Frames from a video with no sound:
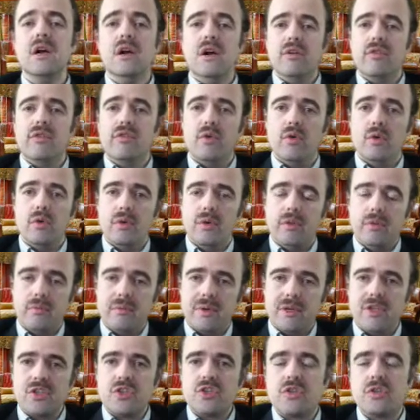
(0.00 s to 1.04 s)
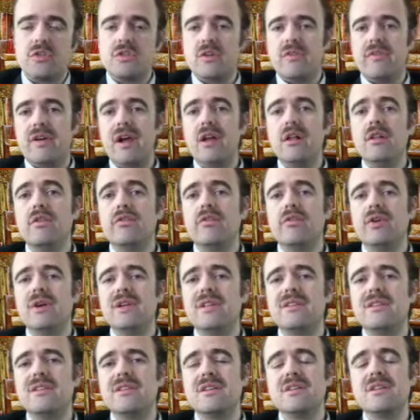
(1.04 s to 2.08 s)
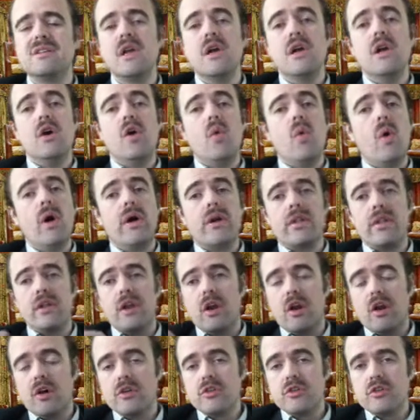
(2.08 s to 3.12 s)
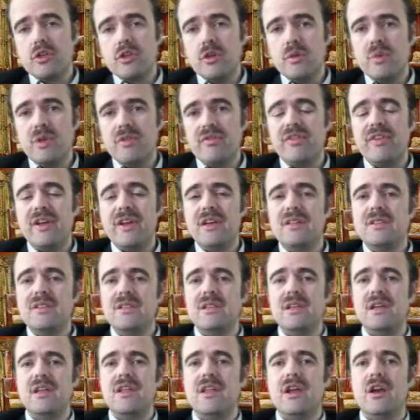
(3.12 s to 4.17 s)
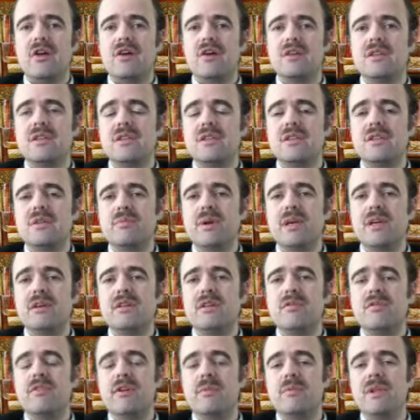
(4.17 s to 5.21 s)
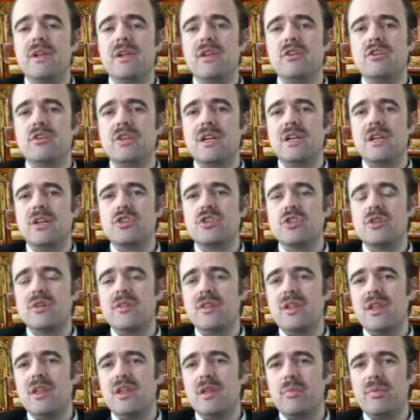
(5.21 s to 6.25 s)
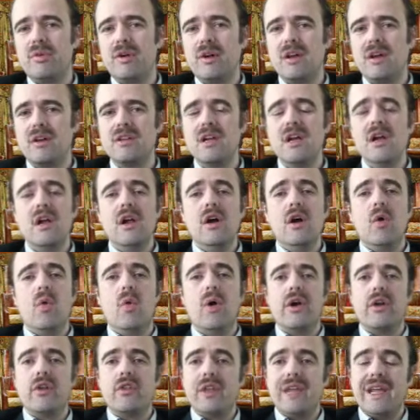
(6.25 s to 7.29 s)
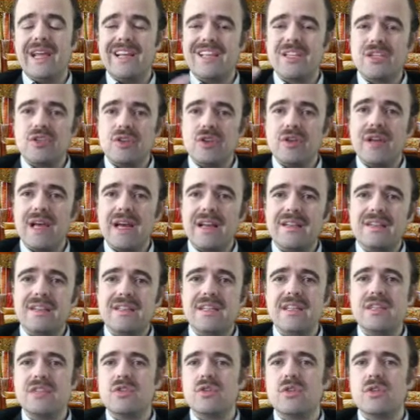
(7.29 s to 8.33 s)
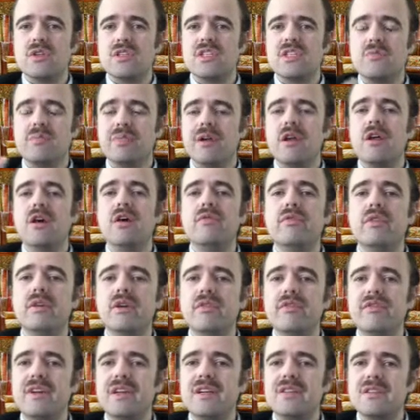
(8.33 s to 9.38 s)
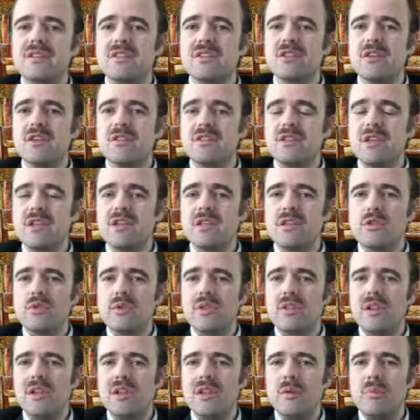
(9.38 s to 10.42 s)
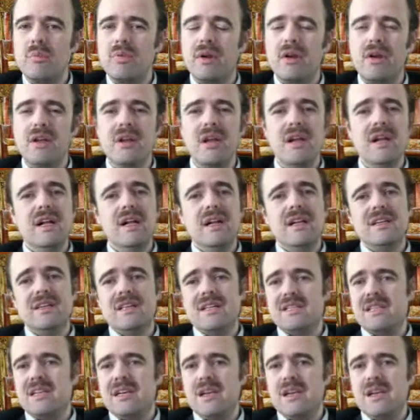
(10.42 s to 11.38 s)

for the ministries of health, for instance? What are the long-term effects that are anticipated from the introduction of the product? What are the externalities or the spillover effects associated with the product? Does it